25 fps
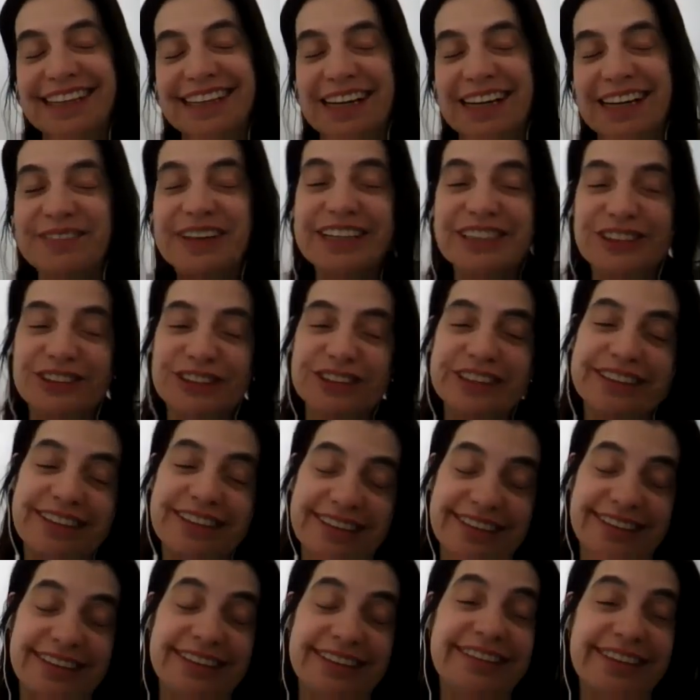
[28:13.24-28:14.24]
I'm actually
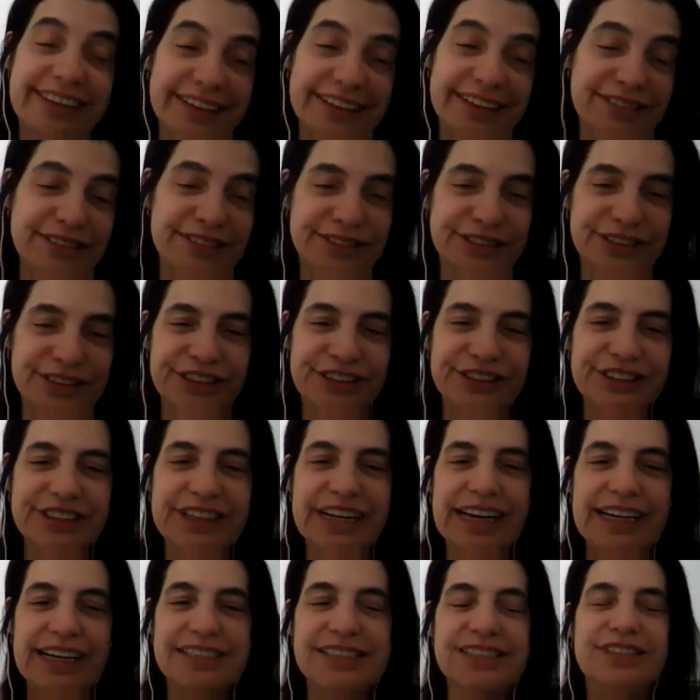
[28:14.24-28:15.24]
thankful for you
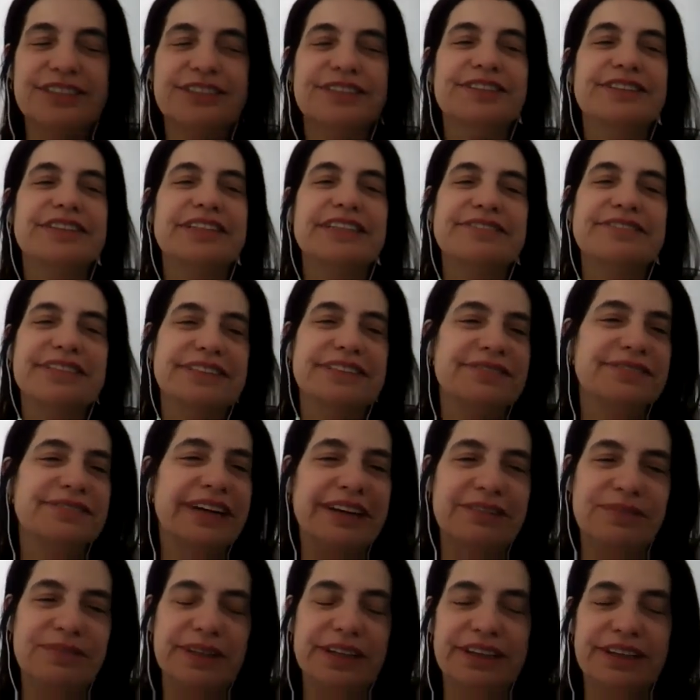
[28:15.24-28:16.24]
guys to even
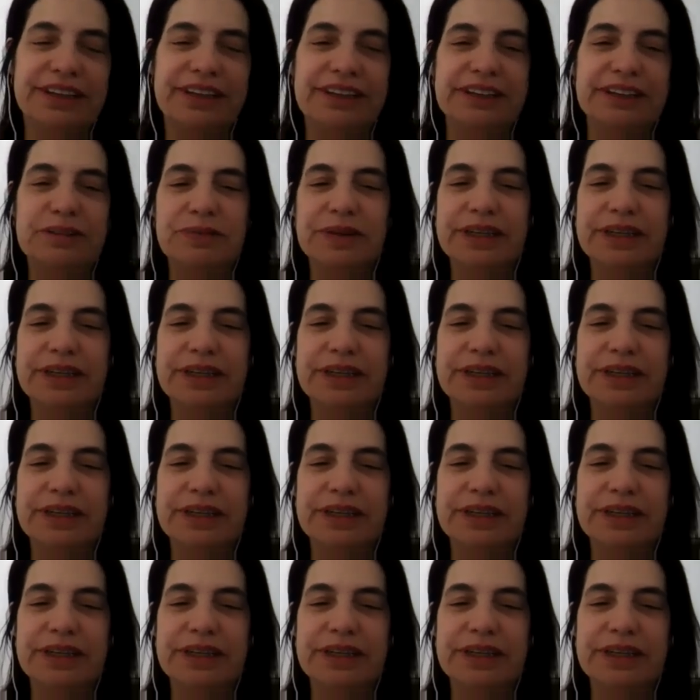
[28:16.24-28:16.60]
invite me here,